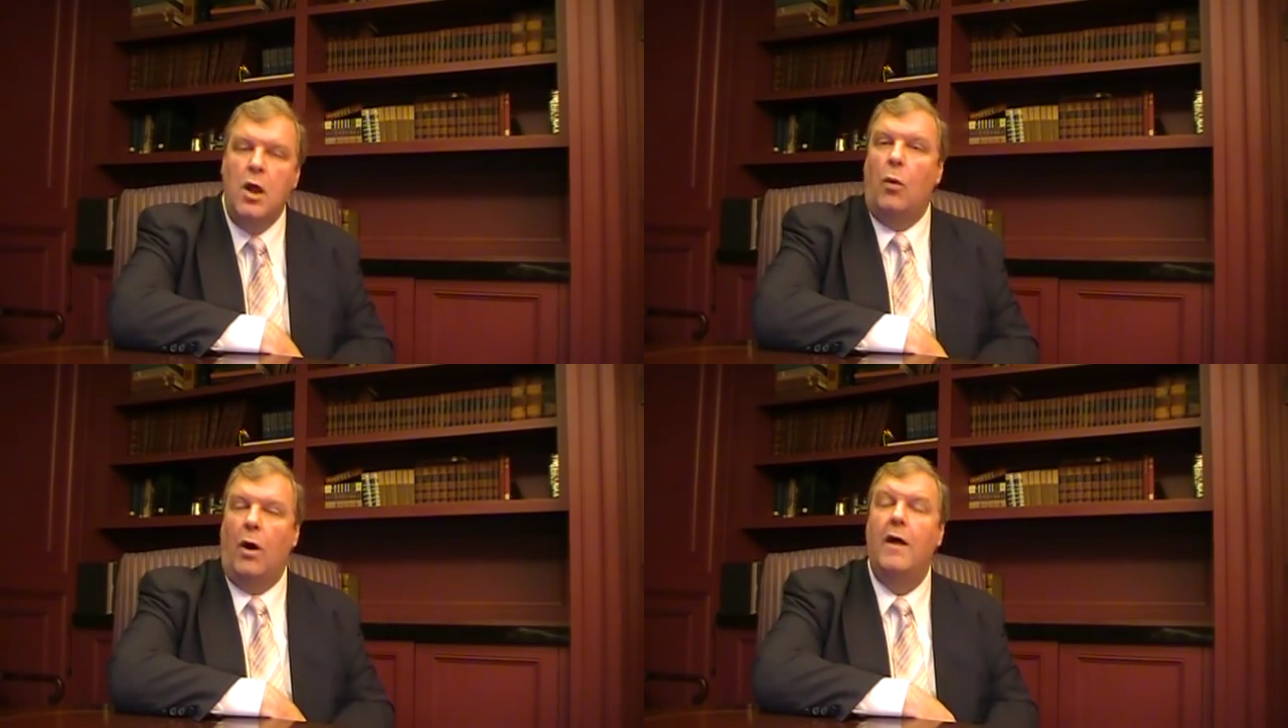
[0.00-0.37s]

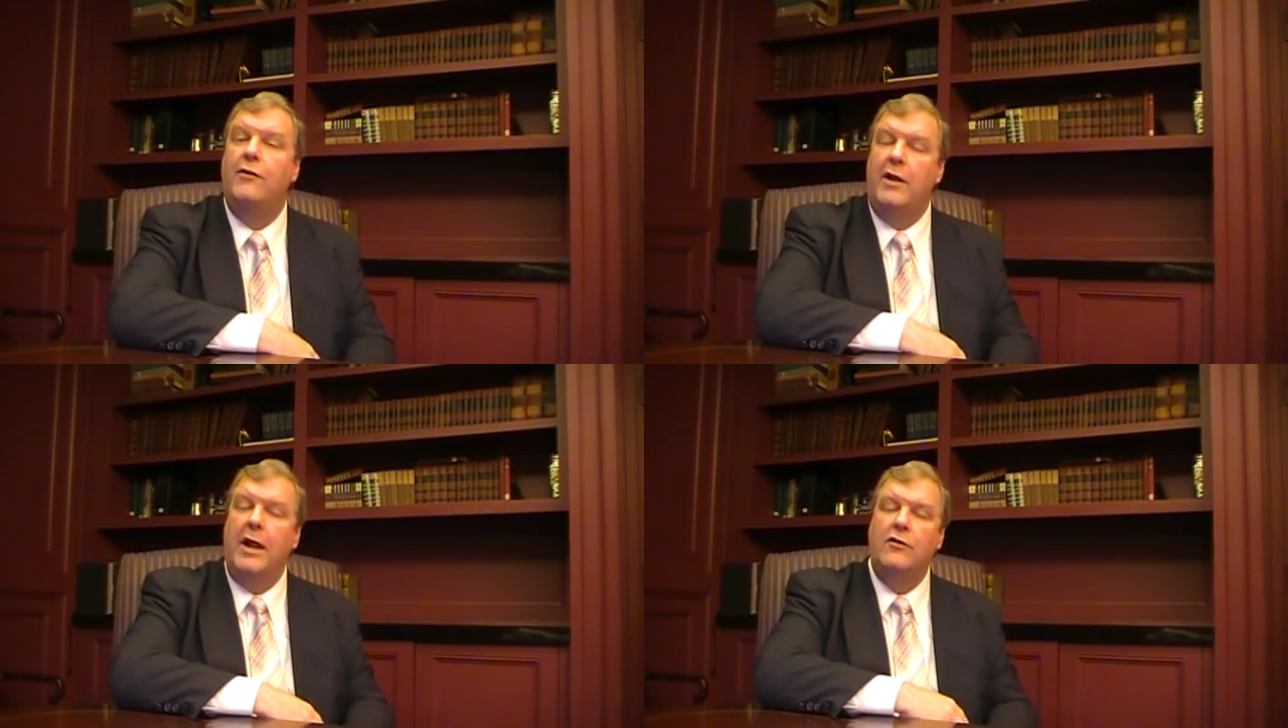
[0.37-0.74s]
Well,
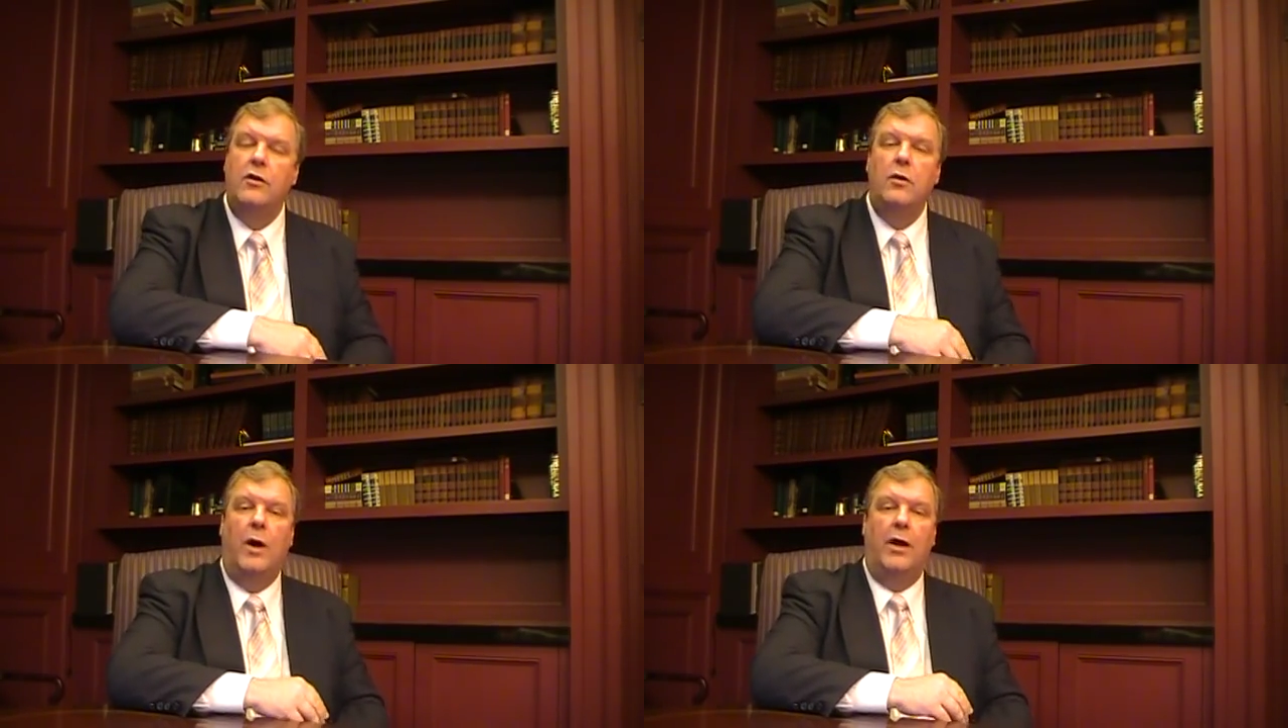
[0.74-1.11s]
it's an
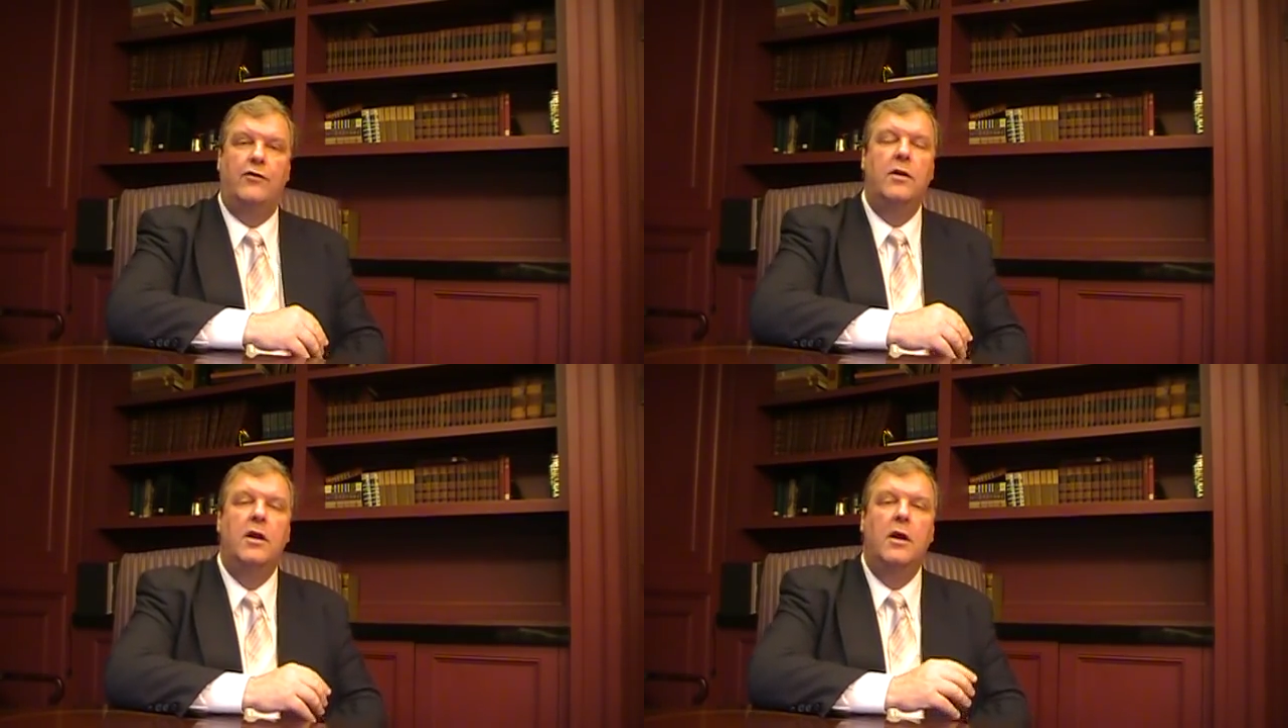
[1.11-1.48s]
excellent
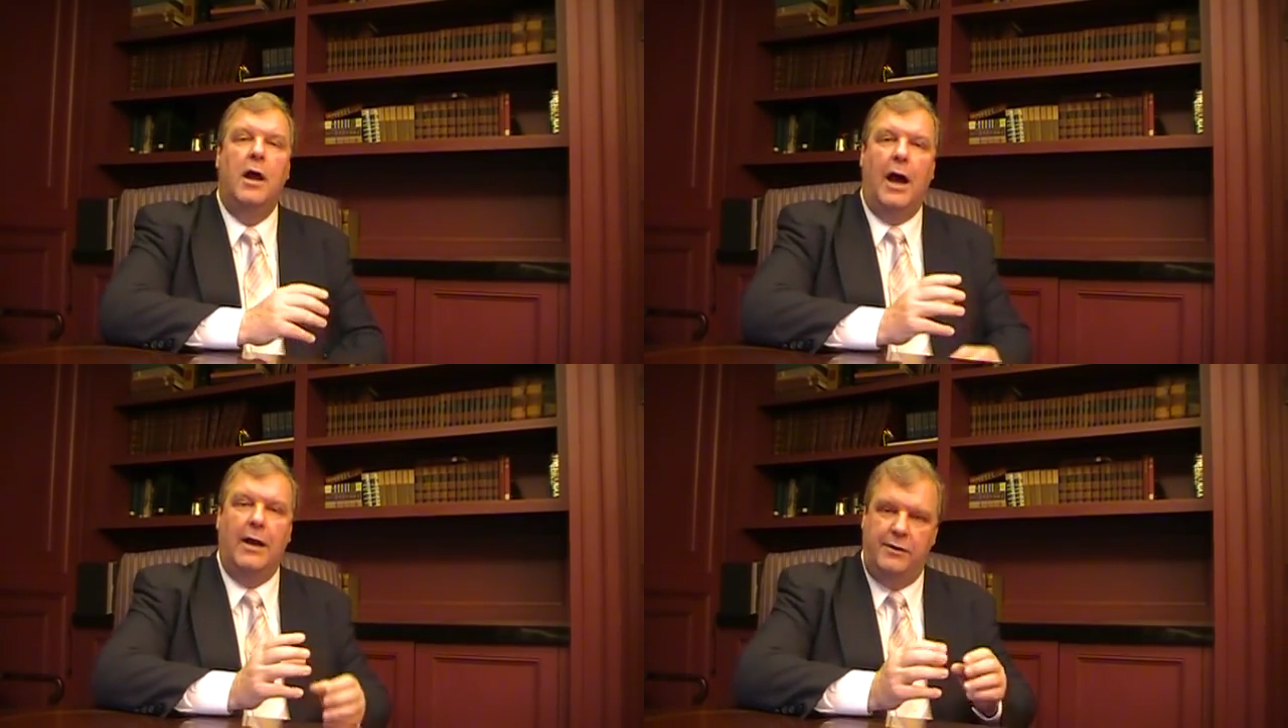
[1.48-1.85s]
question.
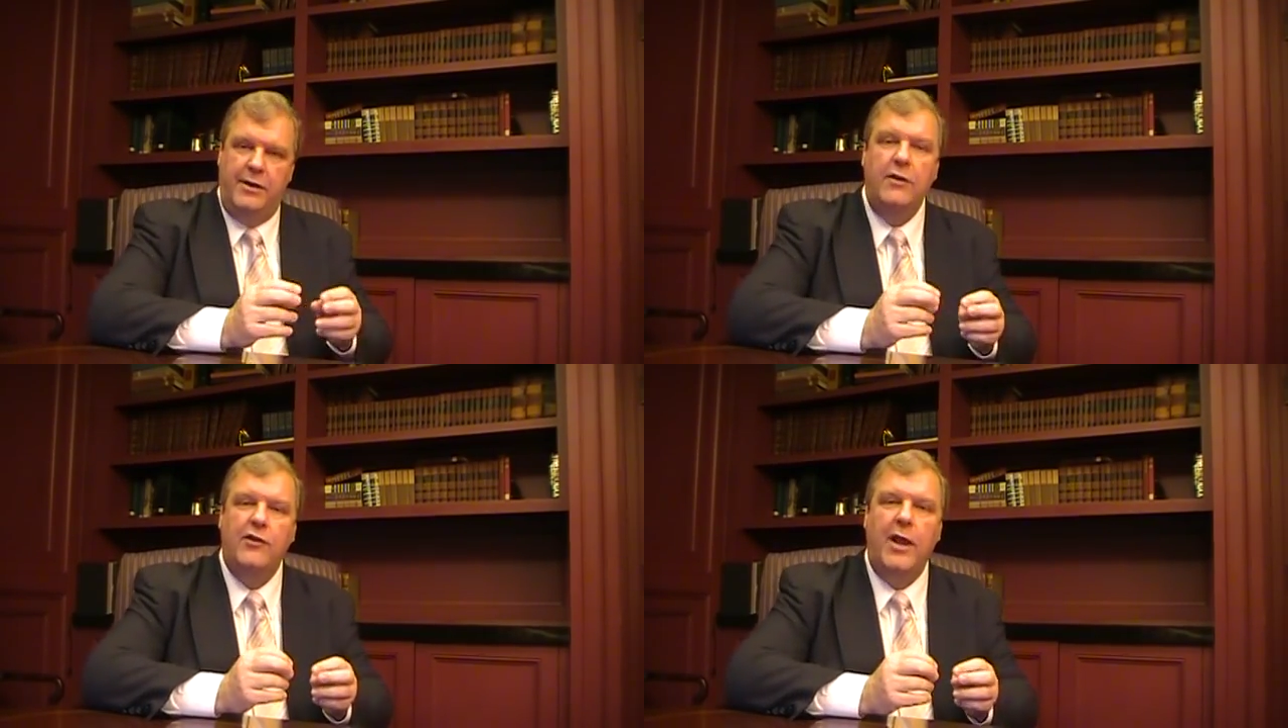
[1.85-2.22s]
A
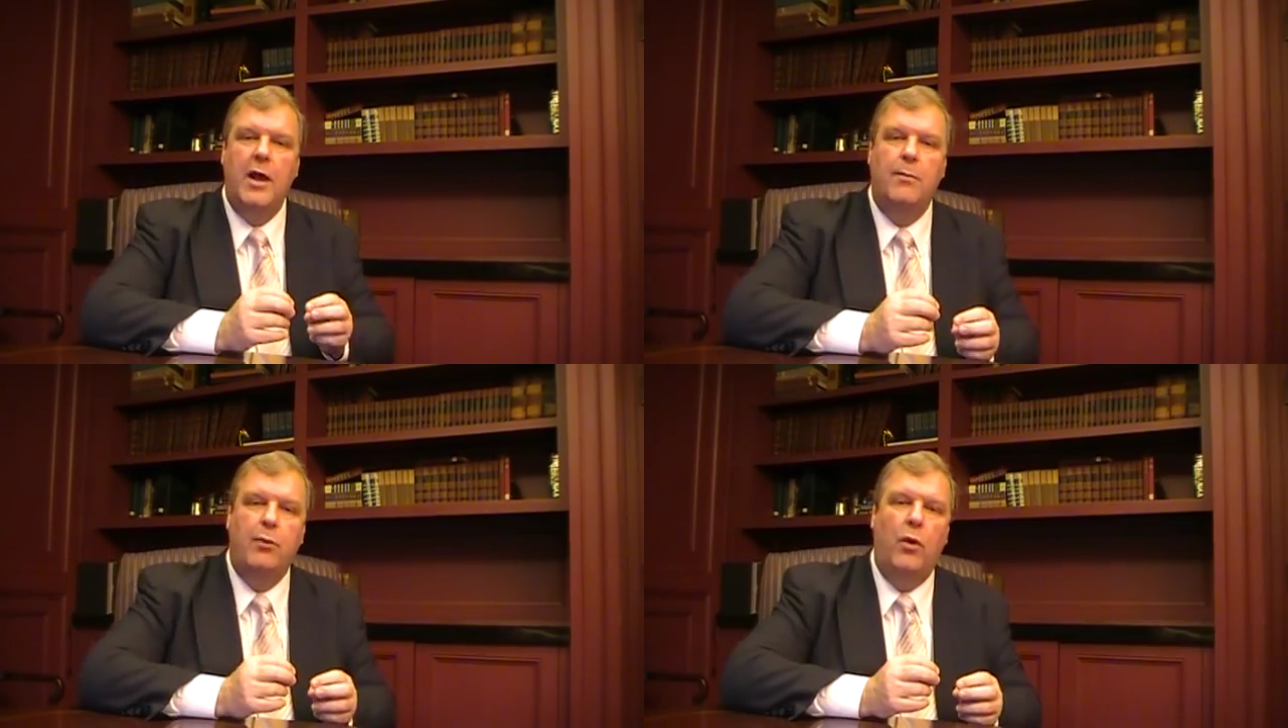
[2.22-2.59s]

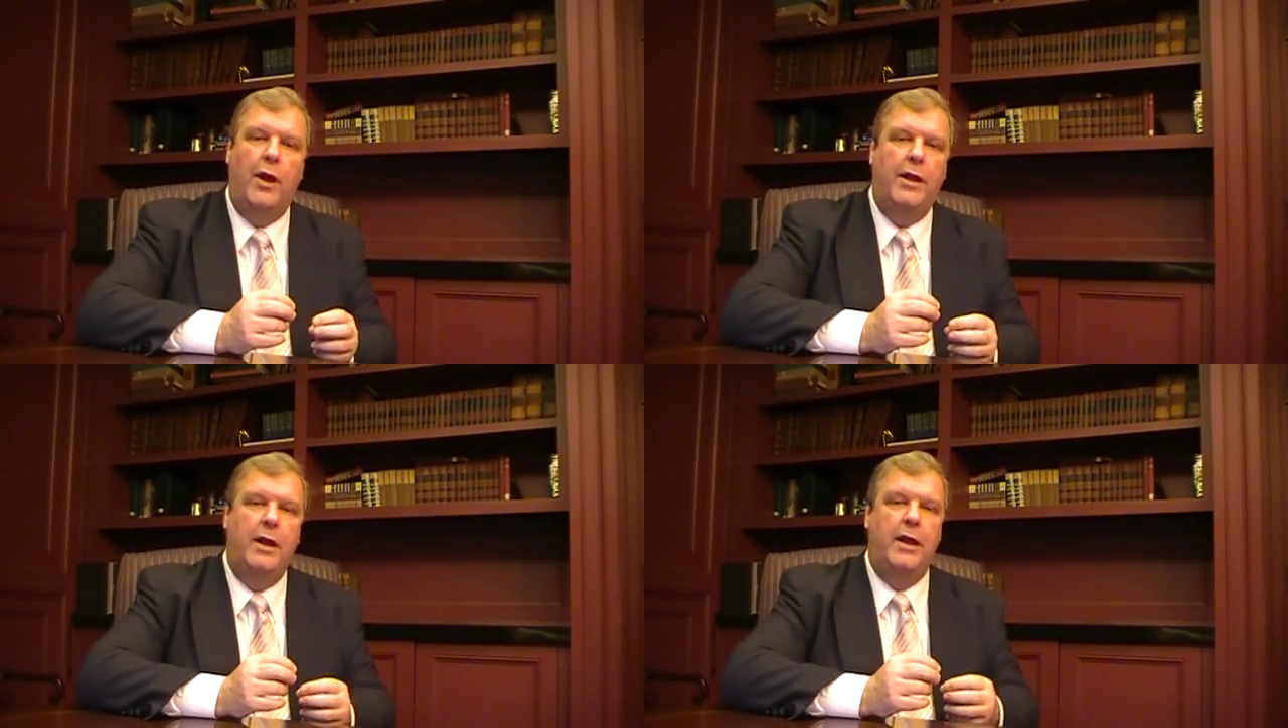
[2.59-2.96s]
discount
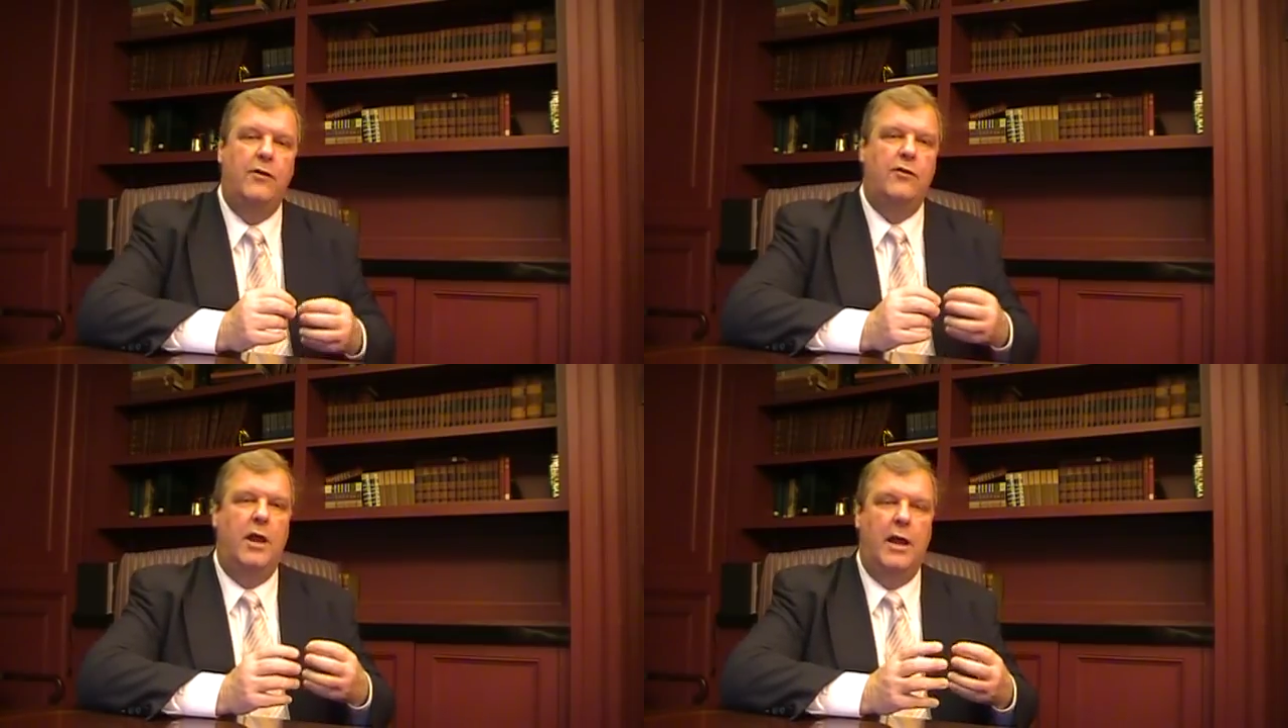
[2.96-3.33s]
point is,